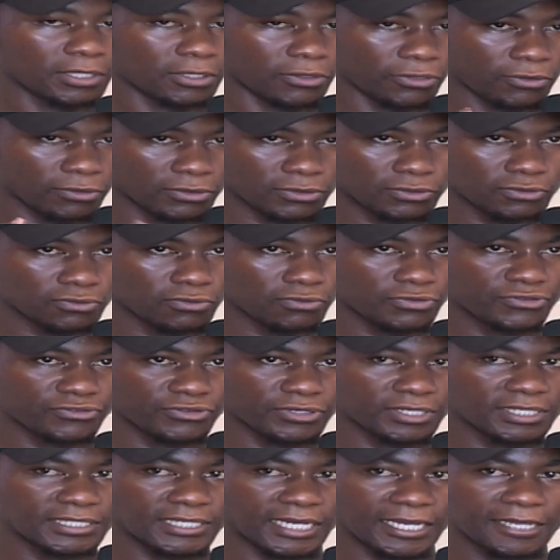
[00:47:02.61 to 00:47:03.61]
Those
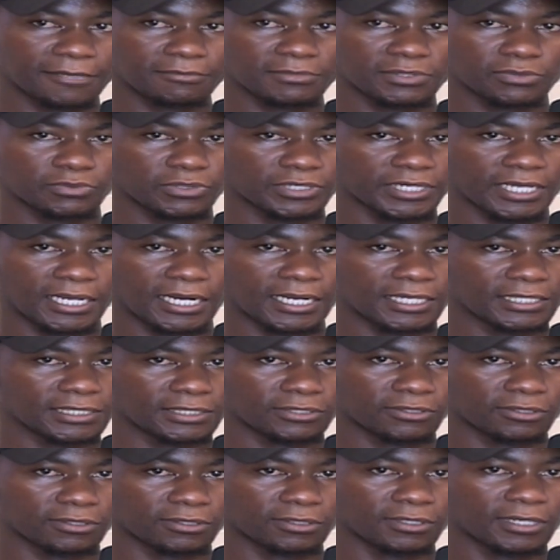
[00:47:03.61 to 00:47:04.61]
2-3 times we realized,
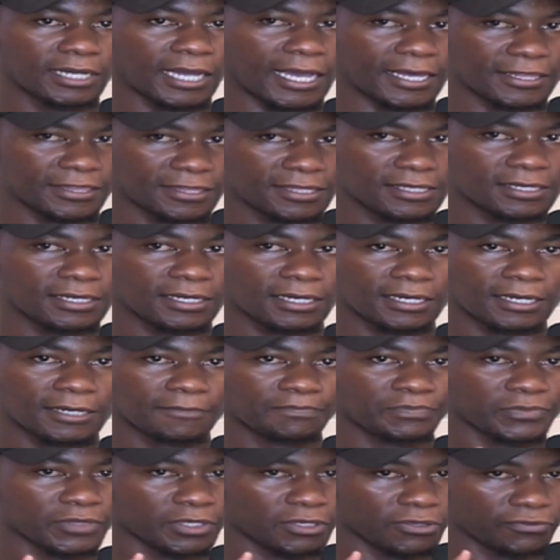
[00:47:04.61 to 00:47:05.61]
no, I think
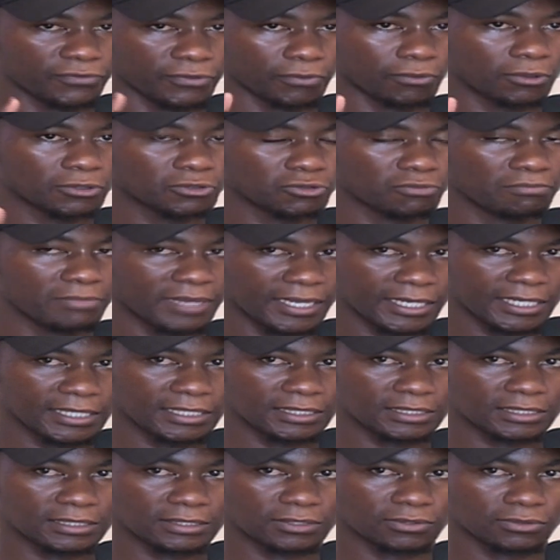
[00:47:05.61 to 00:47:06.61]
if we want to make
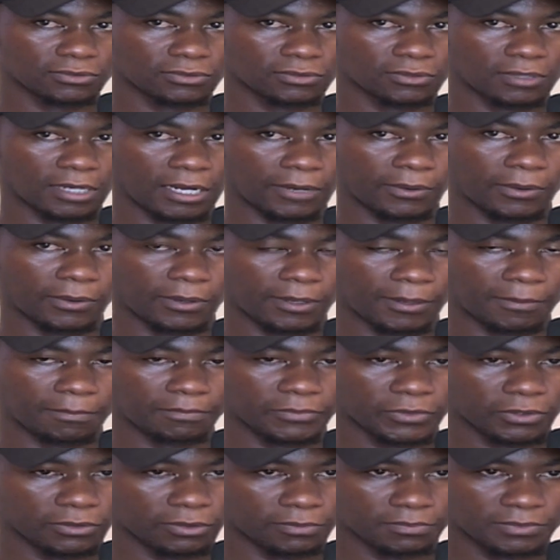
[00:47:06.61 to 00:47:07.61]
it to our,
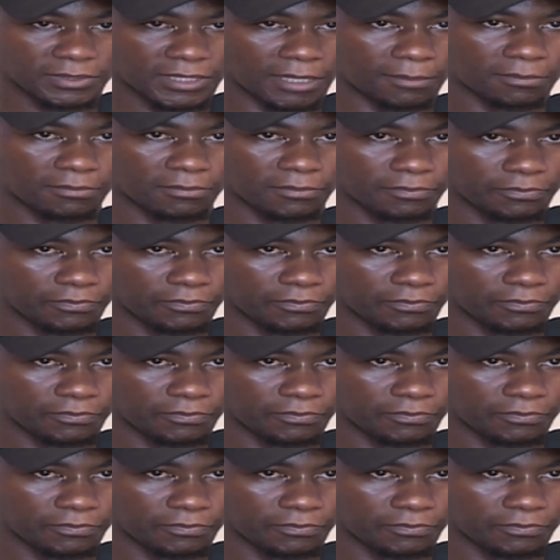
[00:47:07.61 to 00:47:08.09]
you know, some,